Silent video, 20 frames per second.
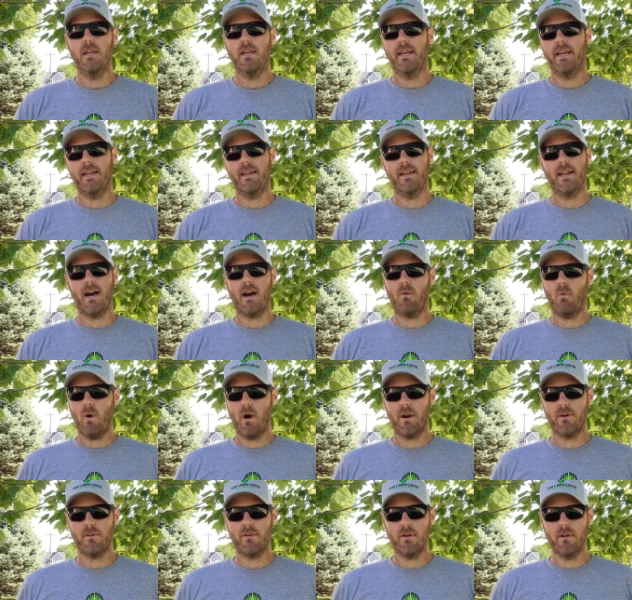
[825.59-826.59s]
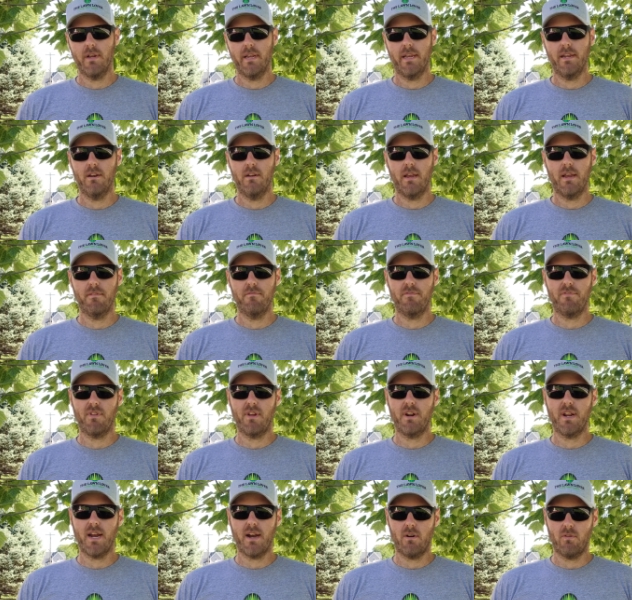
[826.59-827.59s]
and not water and
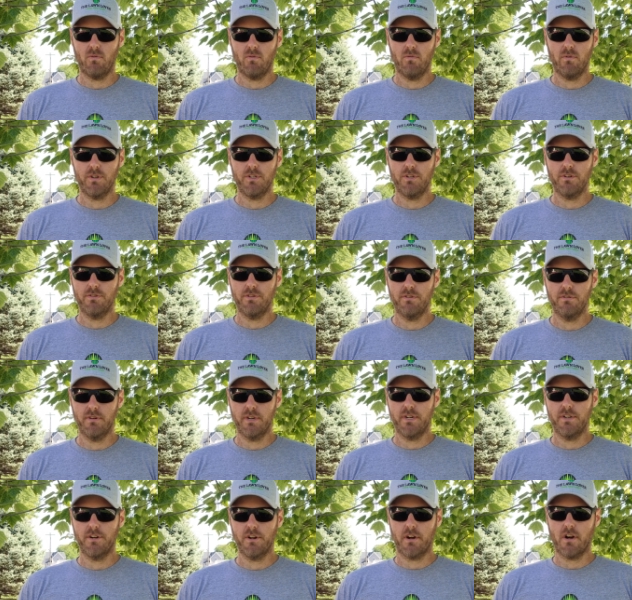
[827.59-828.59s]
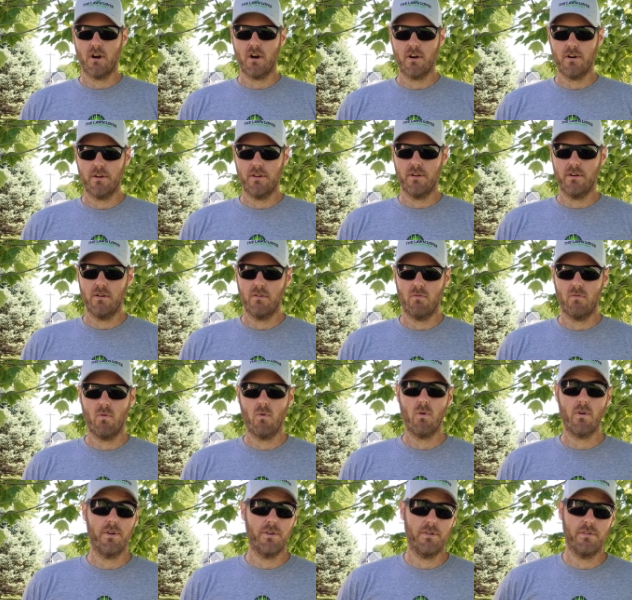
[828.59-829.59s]
flood out what you're doing in your garden
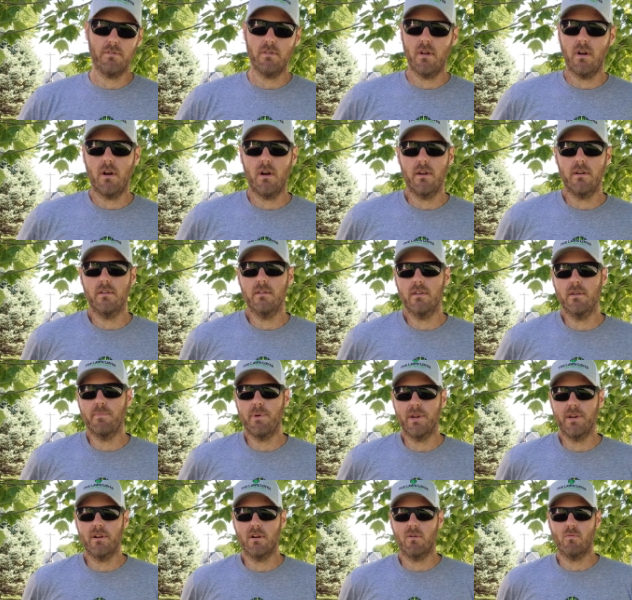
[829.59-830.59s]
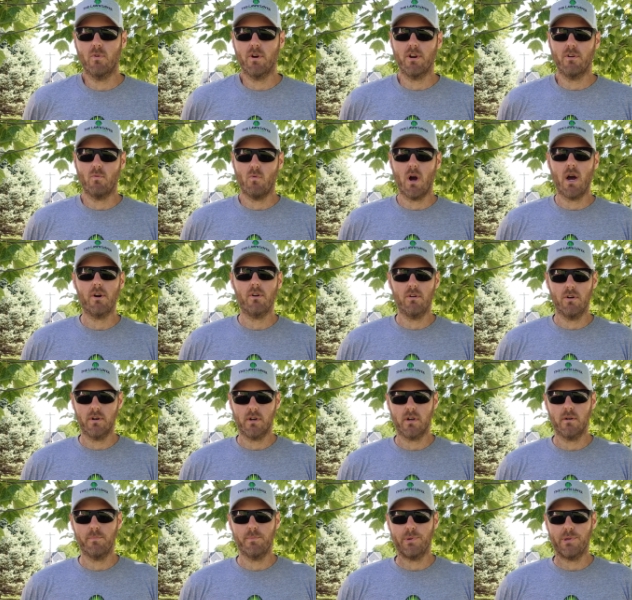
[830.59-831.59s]
or in your lawn, depending on where your water
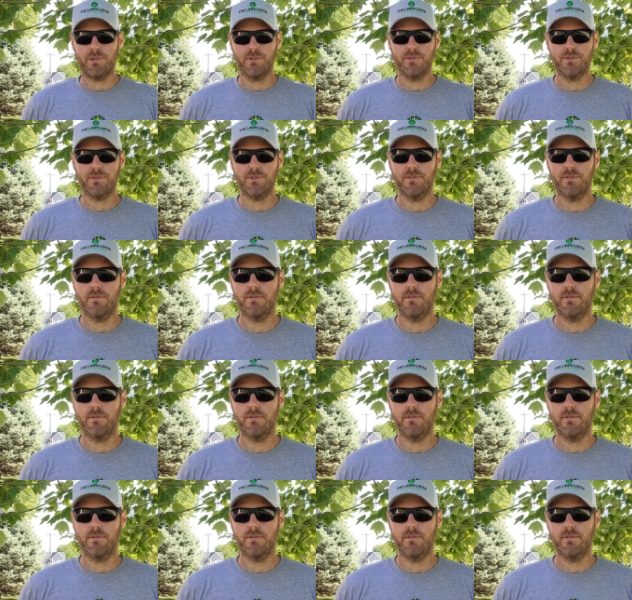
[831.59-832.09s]
hookup is.